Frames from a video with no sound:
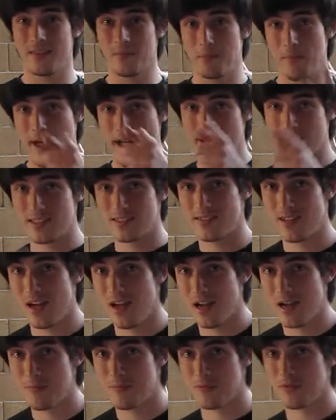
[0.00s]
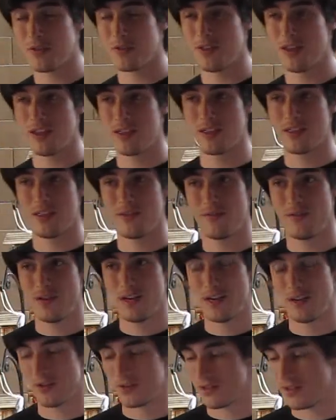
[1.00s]
the max time for the length of the
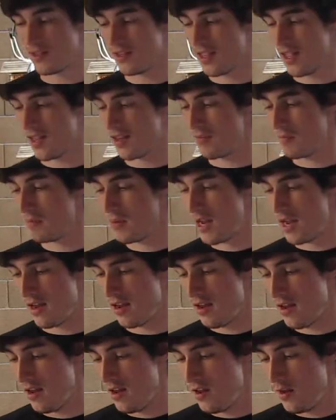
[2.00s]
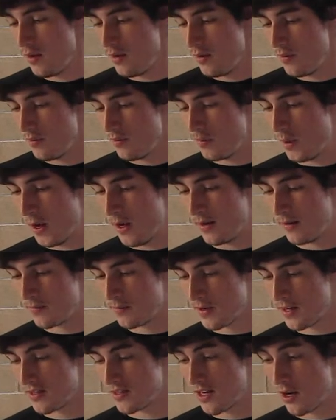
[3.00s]
videos that they can be. But
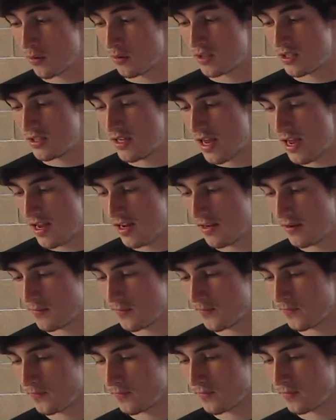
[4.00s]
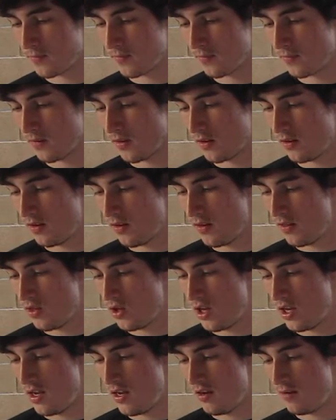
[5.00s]
as I was saying,
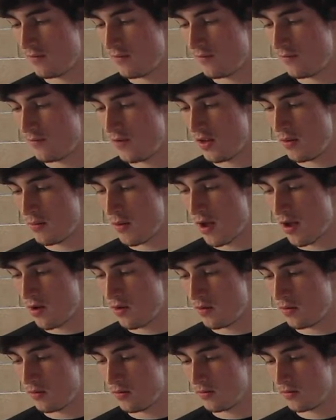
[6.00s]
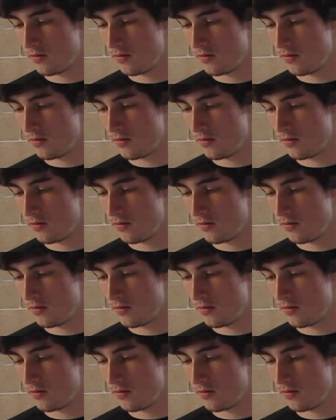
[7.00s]
the female